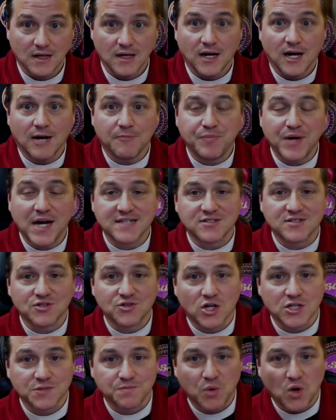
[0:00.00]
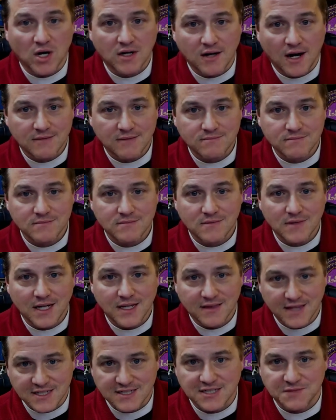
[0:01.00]
I'm Pastor George Borghardt,
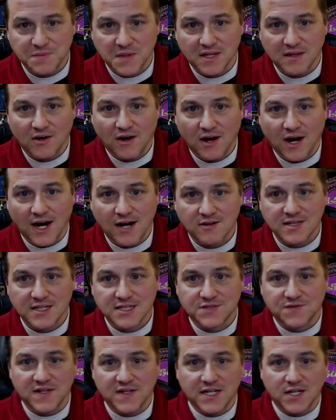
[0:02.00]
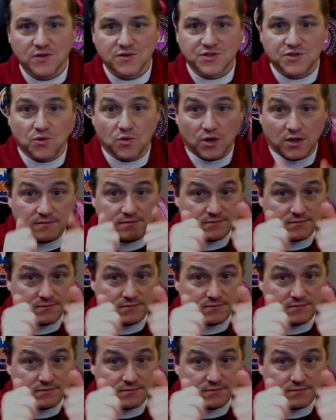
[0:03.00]
and this has been another Higher Things video short.